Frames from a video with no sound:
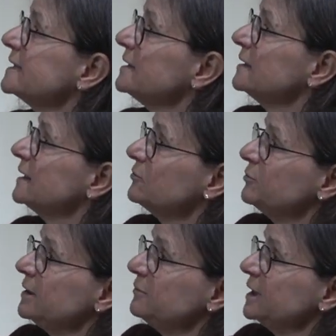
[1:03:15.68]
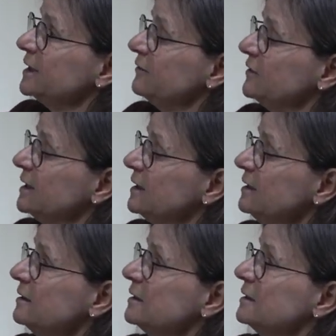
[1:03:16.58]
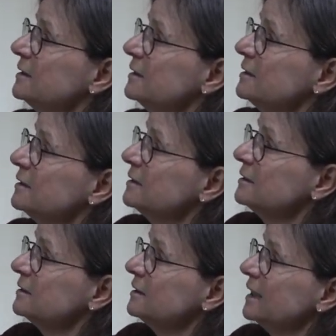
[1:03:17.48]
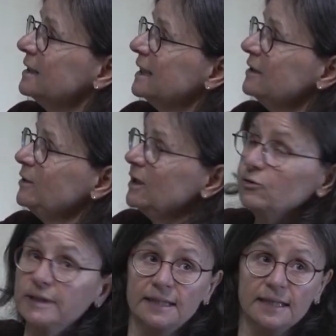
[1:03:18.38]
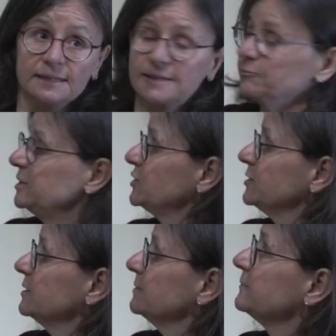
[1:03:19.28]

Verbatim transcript: thing that we were having here. And then we are looking at this region.